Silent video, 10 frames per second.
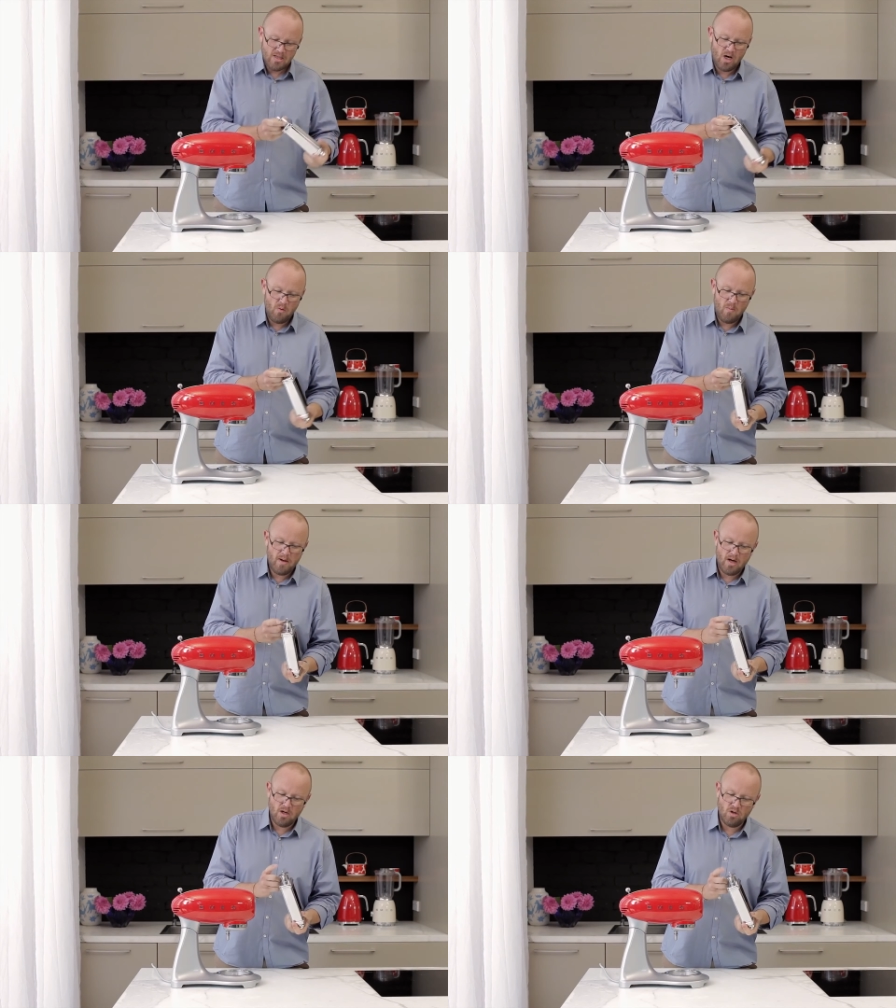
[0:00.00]
So what we're
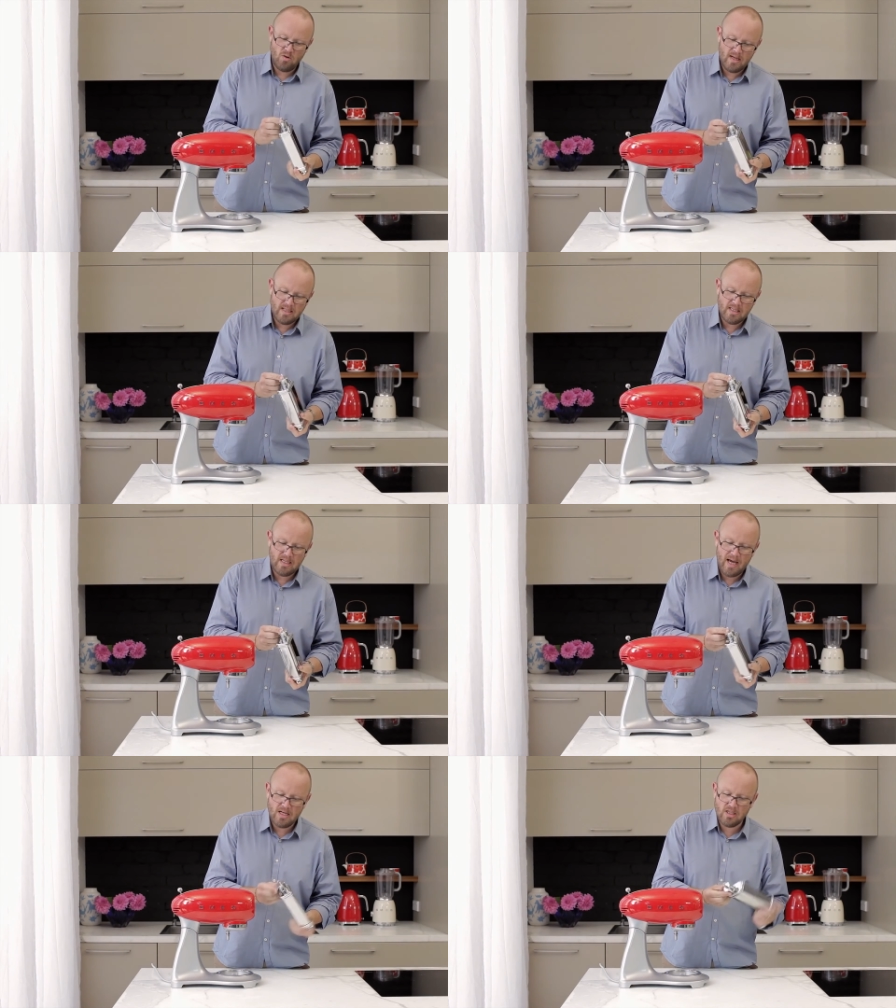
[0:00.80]
going to do is
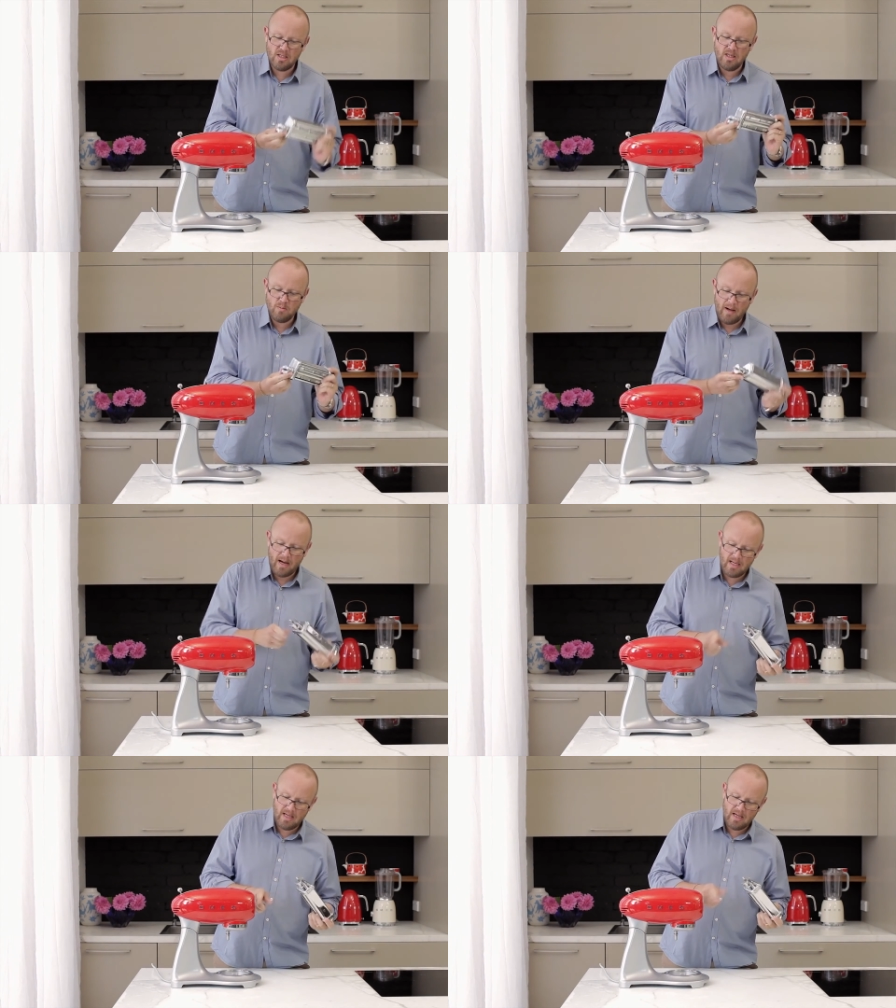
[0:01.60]
attach this
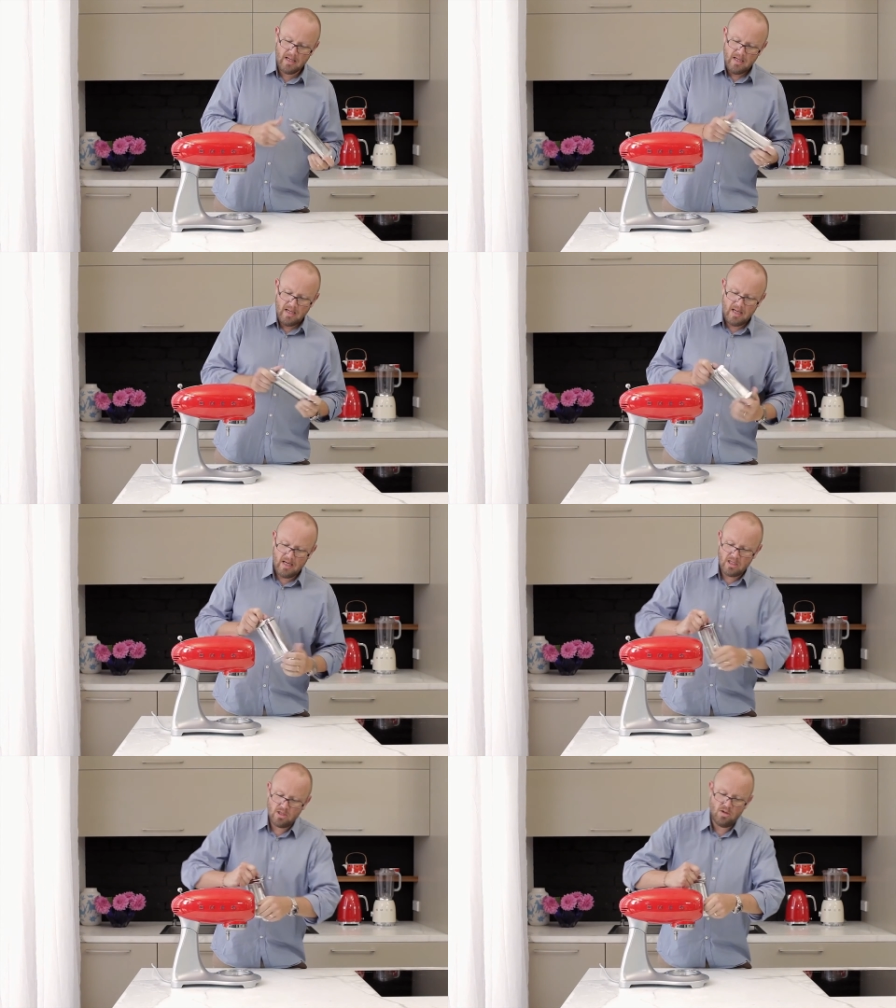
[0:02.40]
part here
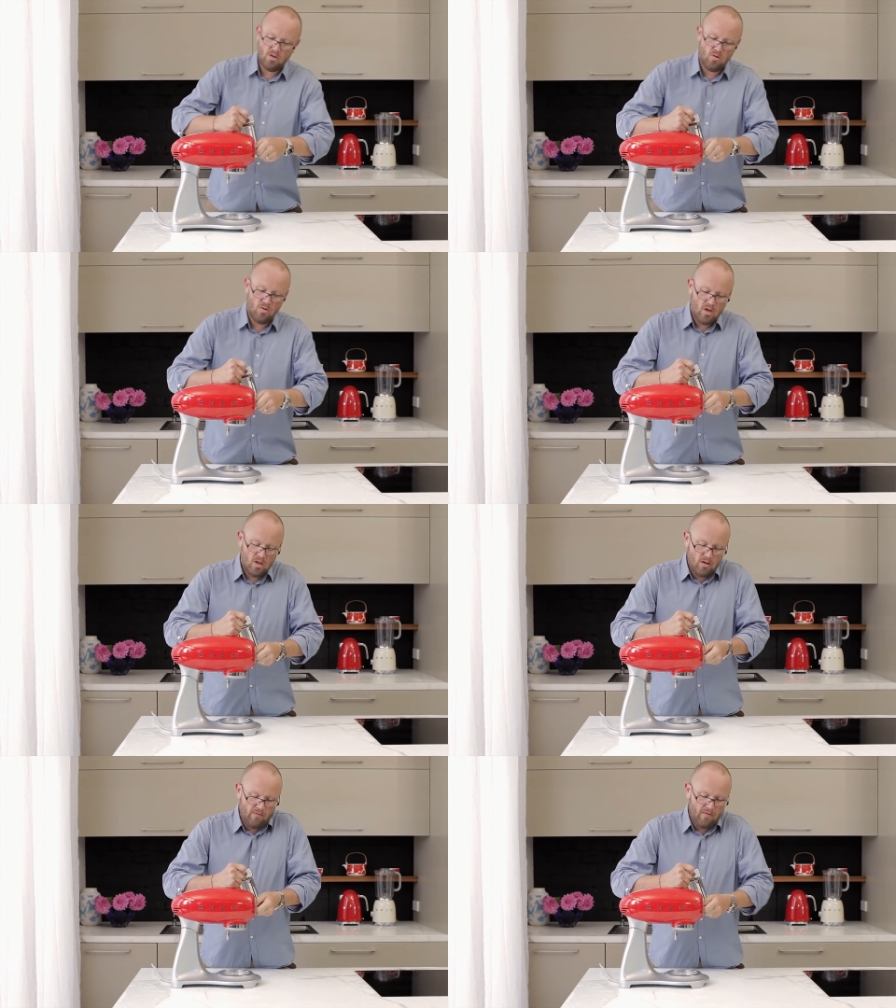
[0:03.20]
into
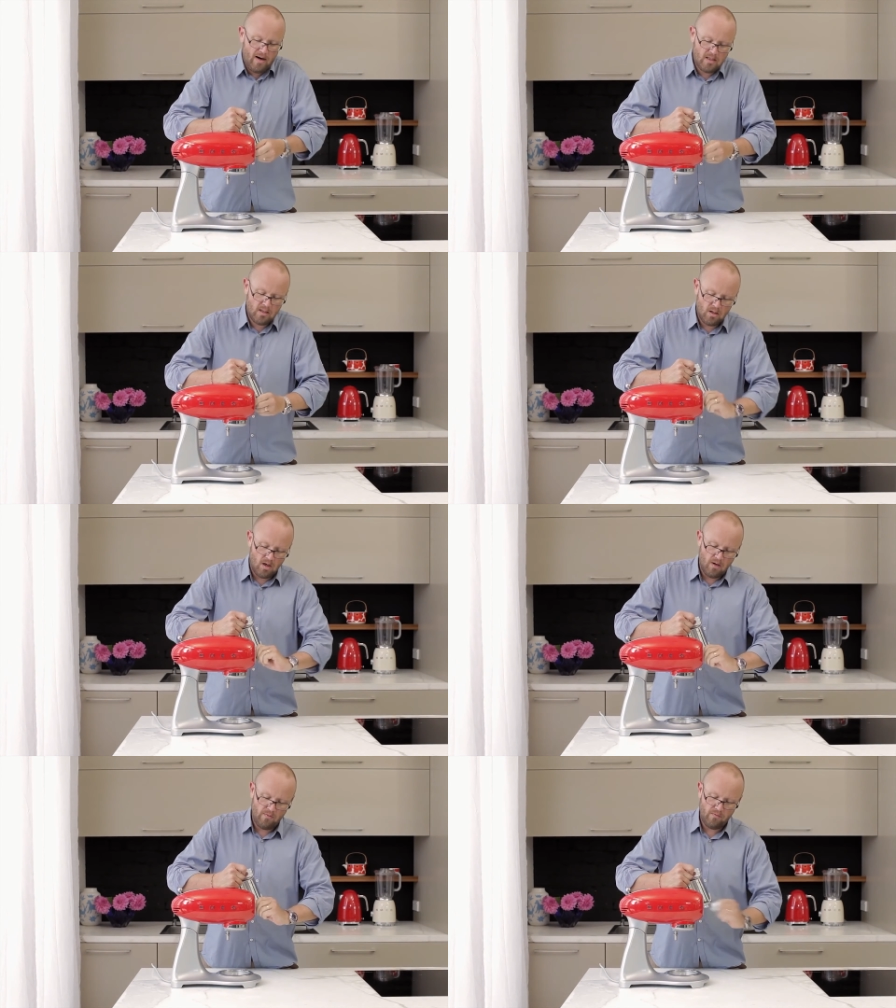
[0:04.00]
the front
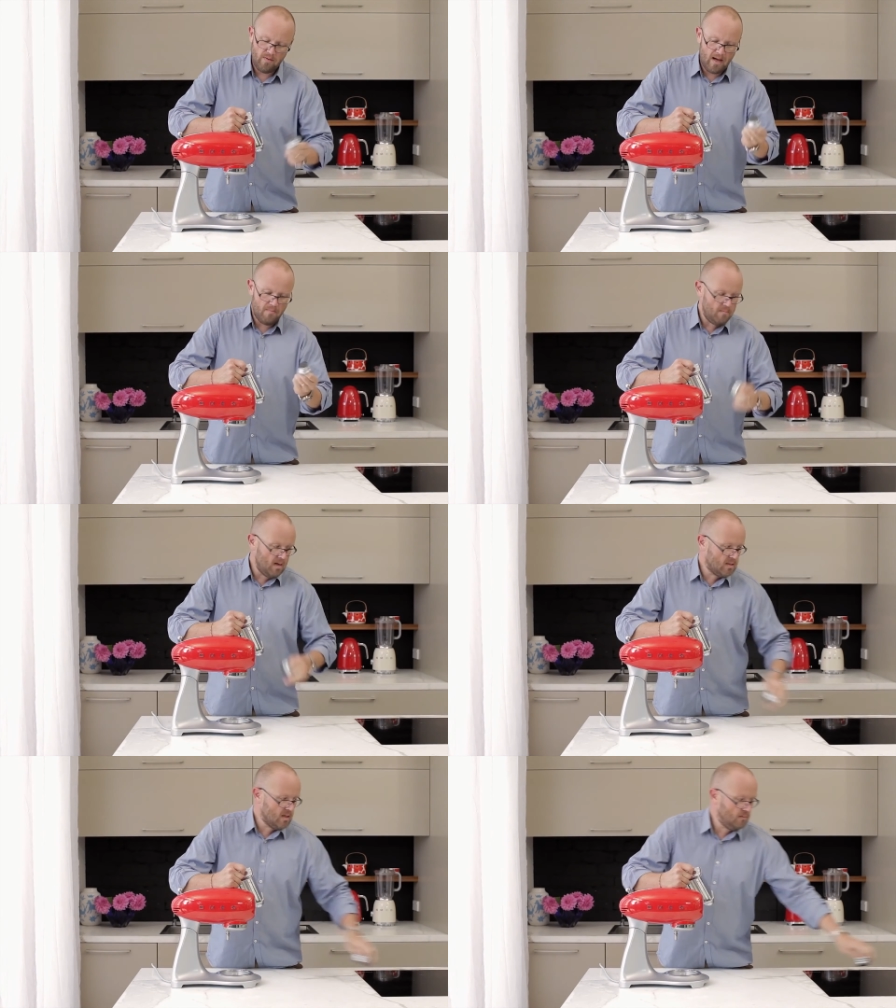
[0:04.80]
of our
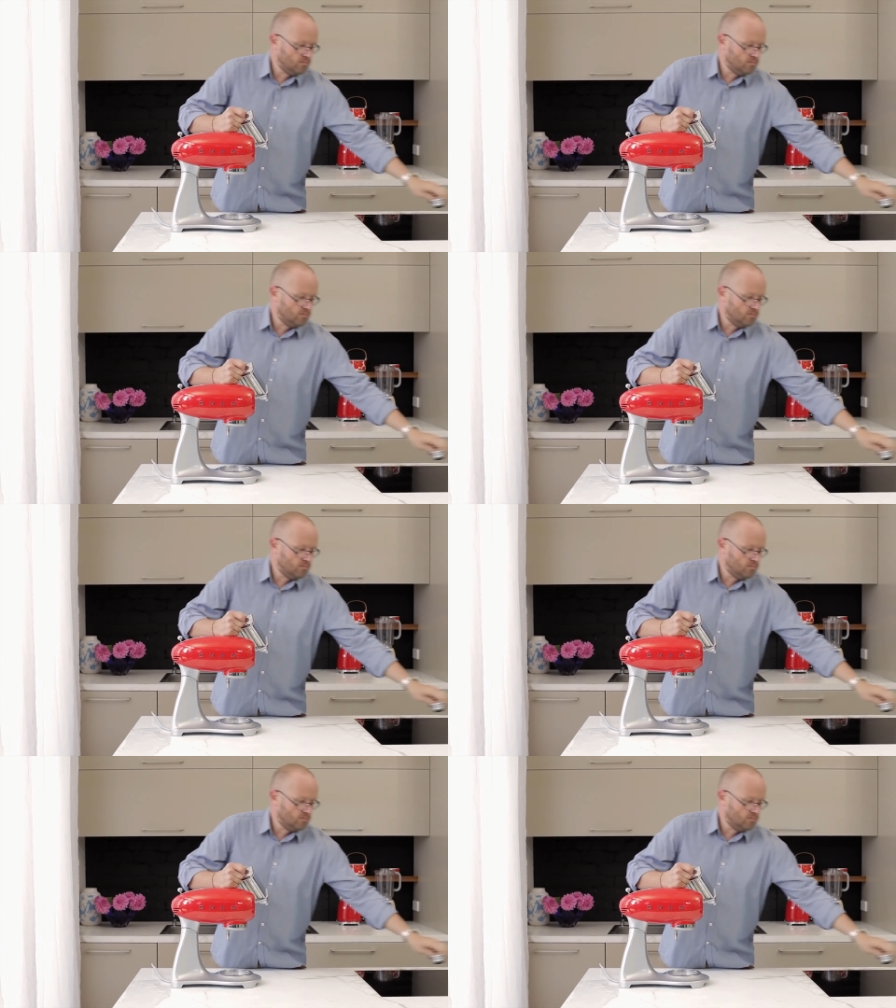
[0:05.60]
mixer.